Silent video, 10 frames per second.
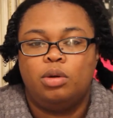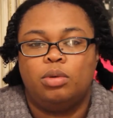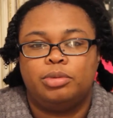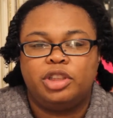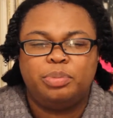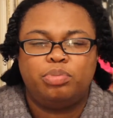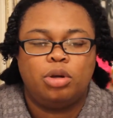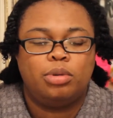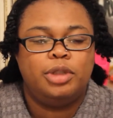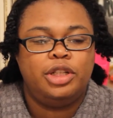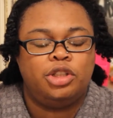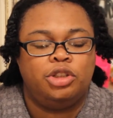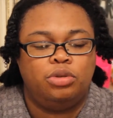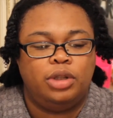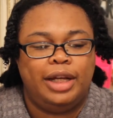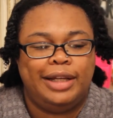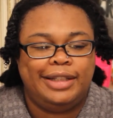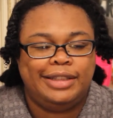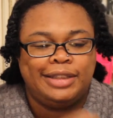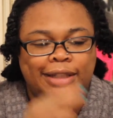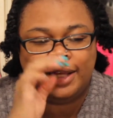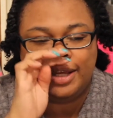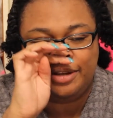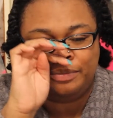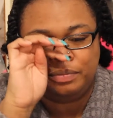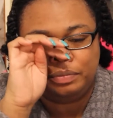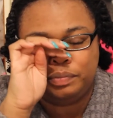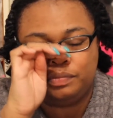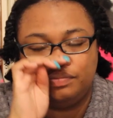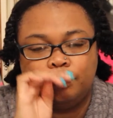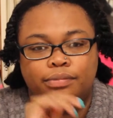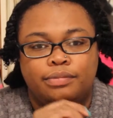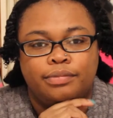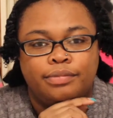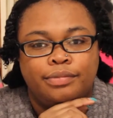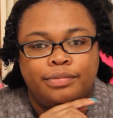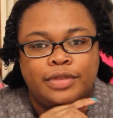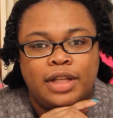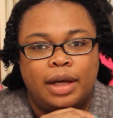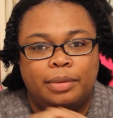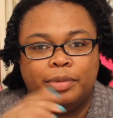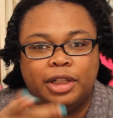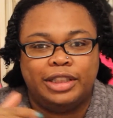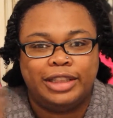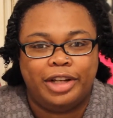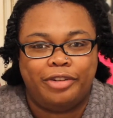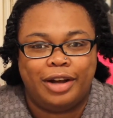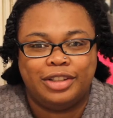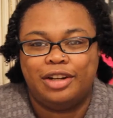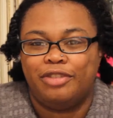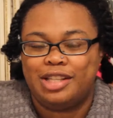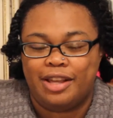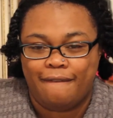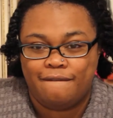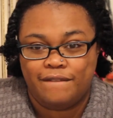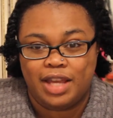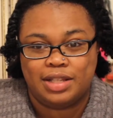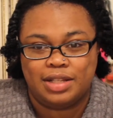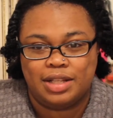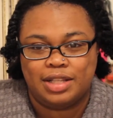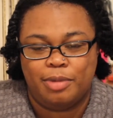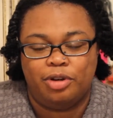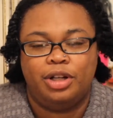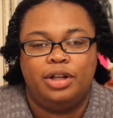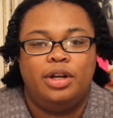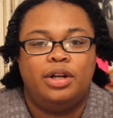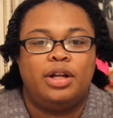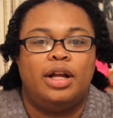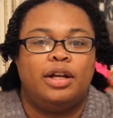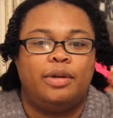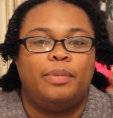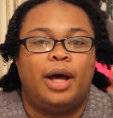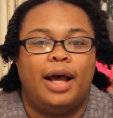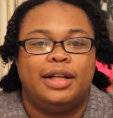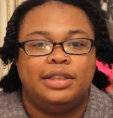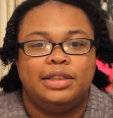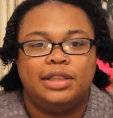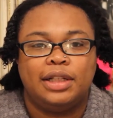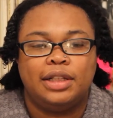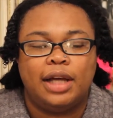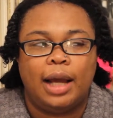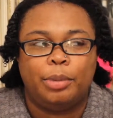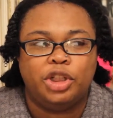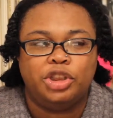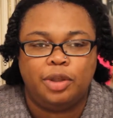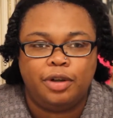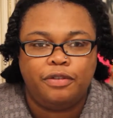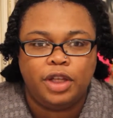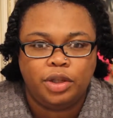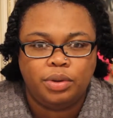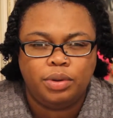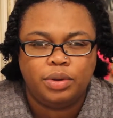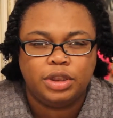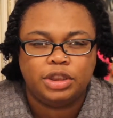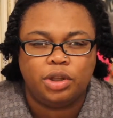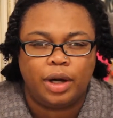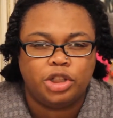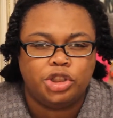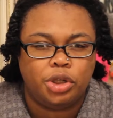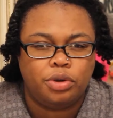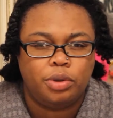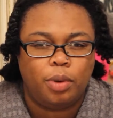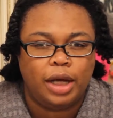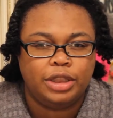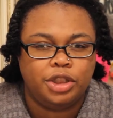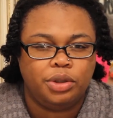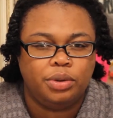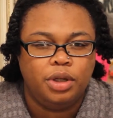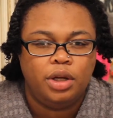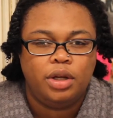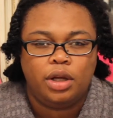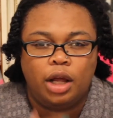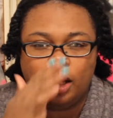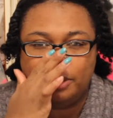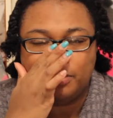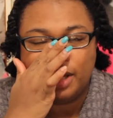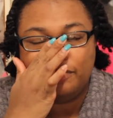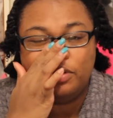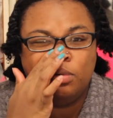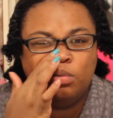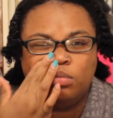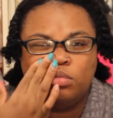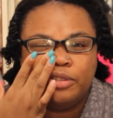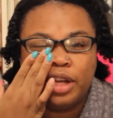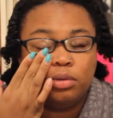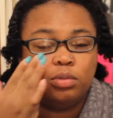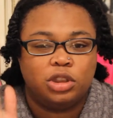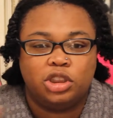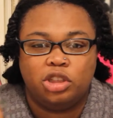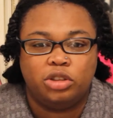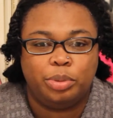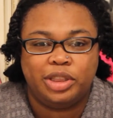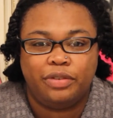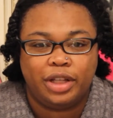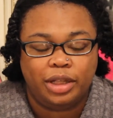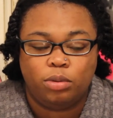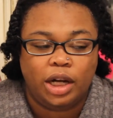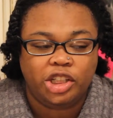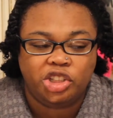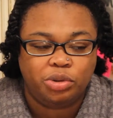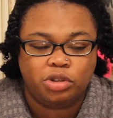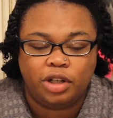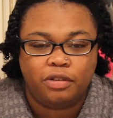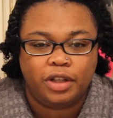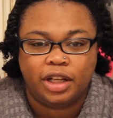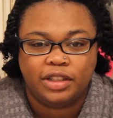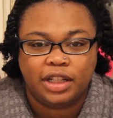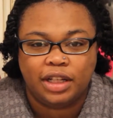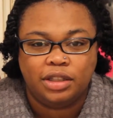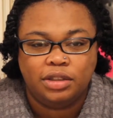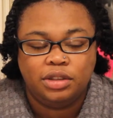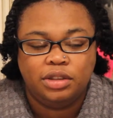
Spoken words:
What I'm going to probably do is I'm going to turn around and obviously face into this mirror, and I'm going to do a few so I can show you what I do. If anyone wants to know specifically what I use or anything like that,